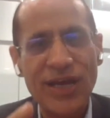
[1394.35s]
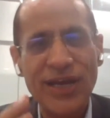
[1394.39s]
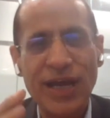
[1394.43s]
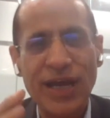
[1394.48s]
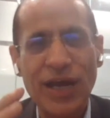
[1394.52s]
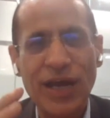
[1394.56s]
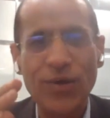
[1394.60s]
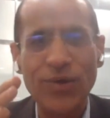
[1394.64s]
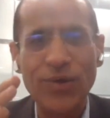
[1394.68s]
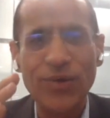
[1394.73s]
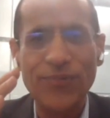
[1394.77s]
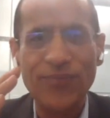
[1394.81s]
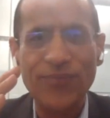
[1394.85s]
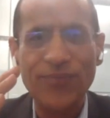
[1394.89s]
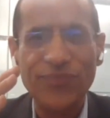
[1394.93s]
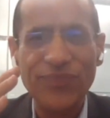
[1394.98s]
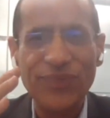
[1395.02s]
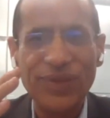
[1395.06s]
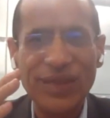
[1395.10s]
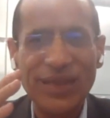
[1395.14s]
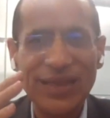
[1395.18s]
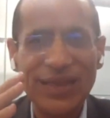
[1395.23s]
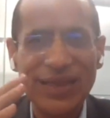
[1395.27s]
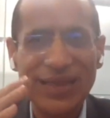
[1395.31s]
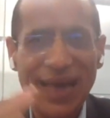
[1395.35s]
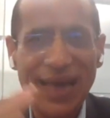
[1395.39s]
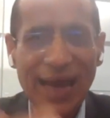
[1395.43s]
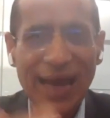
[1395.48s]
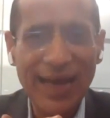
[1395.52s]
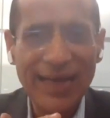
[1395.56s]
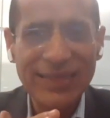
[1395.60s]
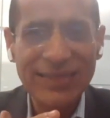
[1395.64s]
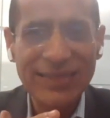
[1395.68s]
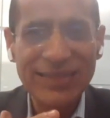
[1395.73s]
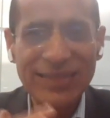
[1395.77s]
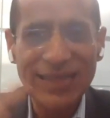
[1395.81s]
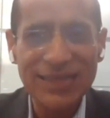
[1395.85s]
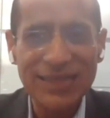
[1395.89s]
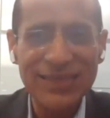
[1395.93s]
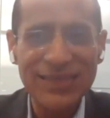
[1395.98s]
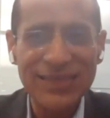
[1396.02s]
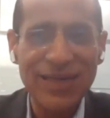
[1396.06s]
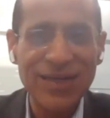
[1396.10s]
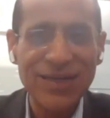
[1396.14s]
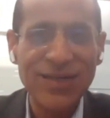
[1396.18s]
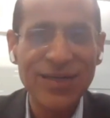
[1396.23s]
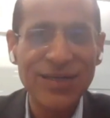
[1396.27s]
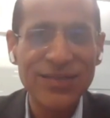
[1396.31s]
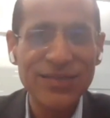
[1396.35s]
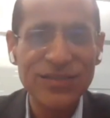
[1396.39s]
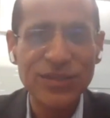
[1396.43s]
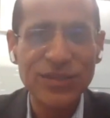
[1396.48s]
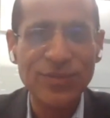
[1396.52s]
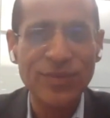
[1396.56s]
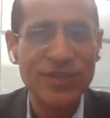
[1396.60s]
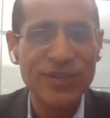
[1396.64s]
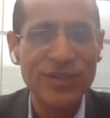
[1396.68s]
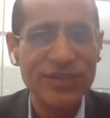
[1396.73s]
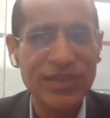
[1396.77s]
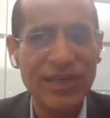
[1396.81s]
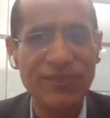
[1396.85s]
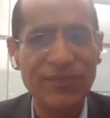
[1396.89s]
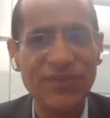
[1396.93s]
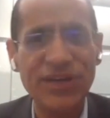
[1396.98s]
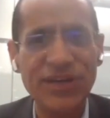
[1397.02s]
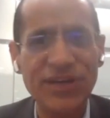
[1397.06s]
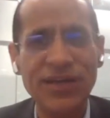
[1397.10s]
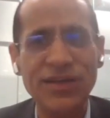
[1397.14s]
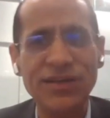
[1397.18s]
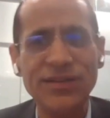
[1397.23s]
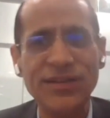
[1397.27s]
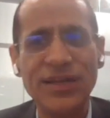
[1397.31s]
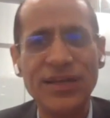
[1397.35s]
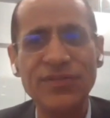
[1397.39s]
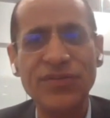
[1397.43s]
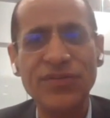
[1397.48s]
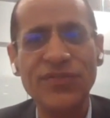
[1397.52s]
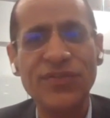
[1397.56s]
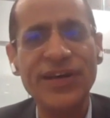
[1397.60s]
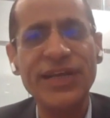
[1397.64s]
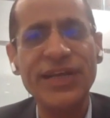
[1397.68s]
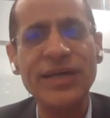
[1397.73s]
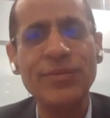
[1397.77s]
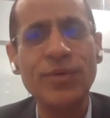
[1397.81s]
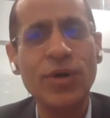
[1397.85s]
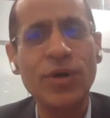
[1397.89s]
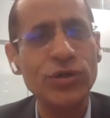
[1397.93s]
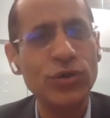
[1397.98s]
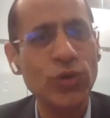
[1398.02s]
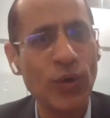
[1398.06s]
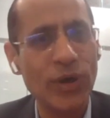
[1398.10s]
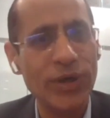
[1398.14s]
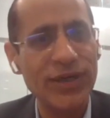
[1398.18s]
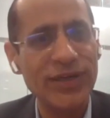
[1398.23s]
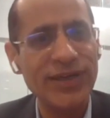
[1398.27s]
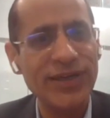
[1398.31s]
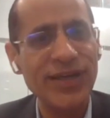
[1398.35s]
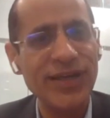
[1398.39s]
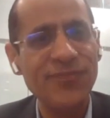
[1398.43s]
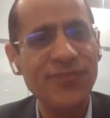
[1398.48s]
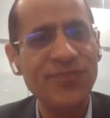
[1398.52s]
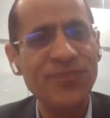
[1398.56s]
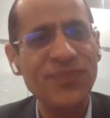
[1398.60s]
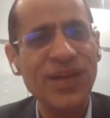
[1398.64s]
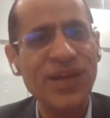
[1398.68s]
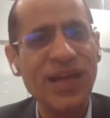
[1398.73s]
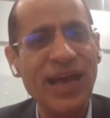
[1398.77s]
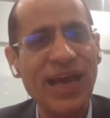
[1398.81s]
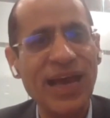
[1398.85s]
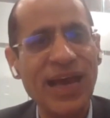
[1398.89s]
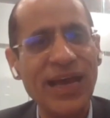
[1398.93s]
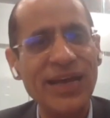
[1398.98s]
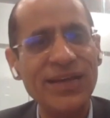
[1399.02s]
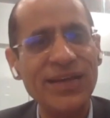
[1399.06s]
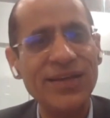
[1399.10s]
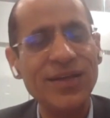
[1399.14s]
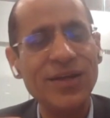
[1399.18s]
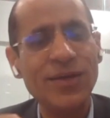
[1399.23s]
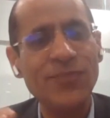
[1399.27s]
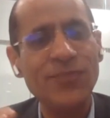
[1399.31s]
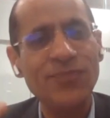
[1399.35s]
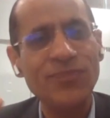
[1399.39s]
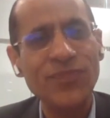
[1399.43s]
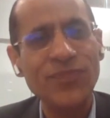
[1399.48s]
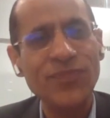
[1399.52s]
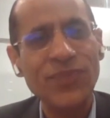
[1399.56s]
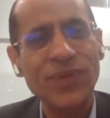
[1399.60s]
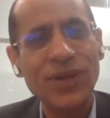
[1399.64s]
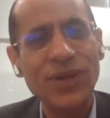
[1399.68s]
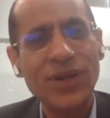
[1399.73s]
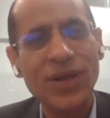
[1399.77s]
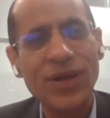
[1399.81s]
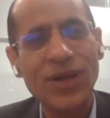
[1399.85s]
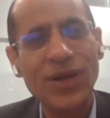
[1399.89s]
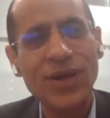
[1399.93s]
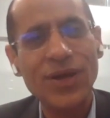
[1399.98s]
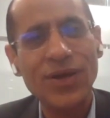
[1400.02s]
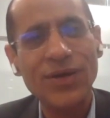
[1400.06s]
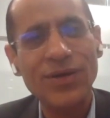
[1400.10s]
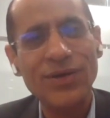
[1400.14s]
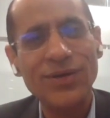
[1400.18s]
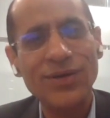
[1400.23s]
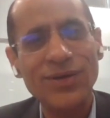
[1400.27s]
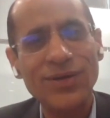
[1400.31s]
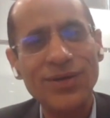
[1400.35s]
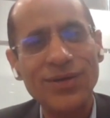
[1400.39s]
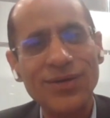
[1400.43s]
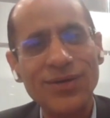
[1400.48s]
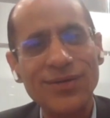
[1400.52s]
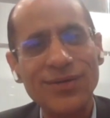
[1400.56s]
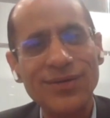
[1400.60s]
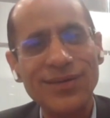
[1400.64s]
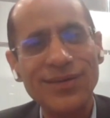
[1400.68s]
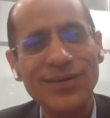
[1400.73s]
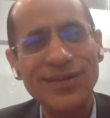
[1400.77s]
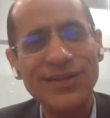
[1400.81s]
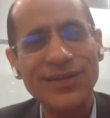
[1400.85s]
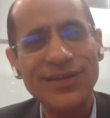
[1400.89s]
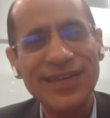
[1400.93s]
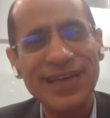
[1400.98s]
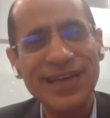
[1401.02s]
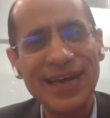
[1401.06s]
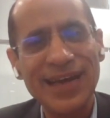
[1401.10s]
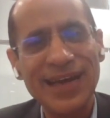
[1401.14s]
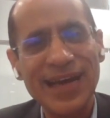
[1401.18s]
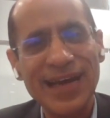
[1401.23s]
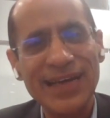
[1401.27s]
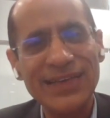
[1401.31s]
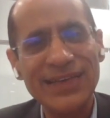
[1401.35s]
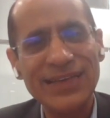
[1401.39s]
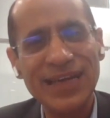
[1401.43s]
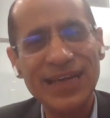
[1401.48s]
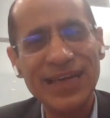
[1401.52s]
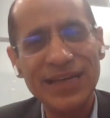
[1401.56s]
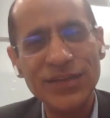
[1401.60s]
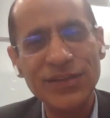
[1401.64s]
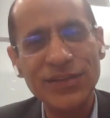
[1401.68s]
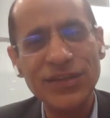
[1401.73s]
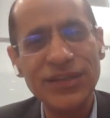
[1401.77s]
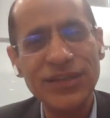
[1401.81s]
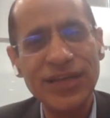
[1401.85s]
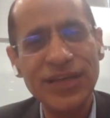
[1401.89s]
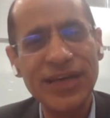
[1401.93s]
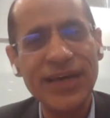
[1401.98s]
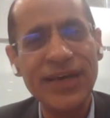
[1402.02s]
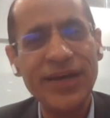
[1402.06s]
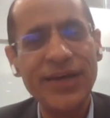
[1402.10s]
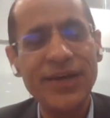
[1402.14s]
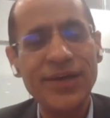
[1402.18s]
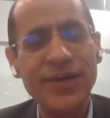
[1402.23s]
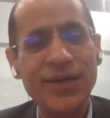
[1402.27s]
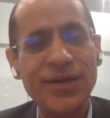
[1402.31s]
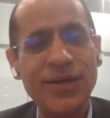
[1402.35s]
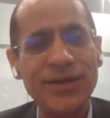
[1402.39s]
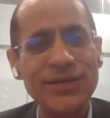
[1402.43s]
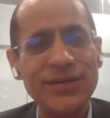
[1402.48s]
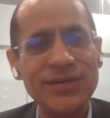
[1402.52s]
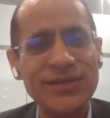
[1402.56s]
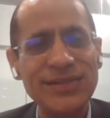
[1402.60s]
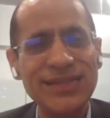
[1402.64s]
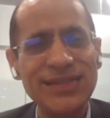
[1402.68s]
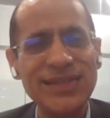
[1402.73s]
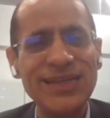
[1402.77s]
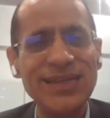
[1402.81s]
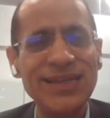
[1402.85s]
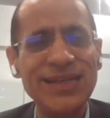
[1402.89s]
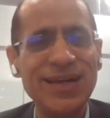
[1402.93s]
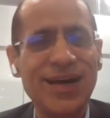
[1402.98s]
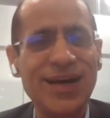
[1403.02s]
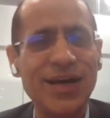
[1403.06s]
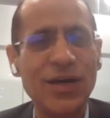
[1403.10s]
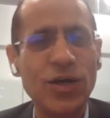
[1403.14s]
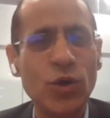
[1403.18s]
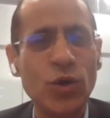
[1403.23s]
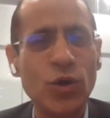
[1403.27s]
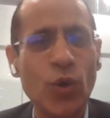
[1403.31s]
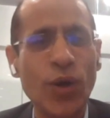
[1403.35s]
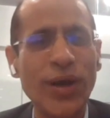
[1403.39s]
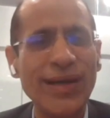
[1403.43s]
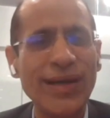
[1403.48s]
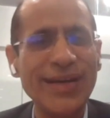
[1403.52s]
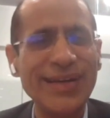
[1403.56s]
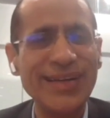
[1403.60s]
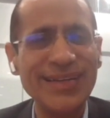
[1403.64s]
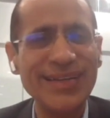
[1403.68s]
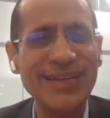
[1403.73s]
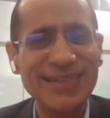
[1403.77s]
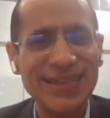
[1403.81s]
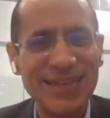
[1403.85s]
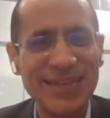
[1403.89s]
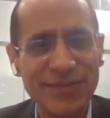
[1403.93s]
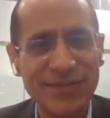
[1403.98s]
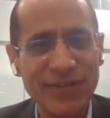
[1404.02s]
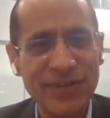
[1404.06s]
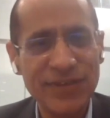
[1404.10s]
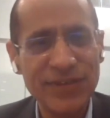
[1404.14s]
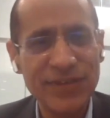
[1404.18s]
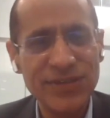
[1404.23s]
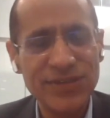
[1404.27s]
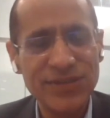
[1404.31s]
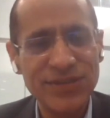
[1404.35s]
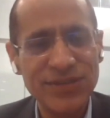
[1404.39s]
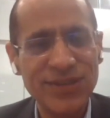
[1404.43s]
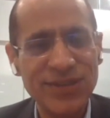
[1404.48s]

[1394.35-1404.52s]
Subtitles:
Now, that tells our customers that we worry about quality, and they, at the end of the day, see a quality service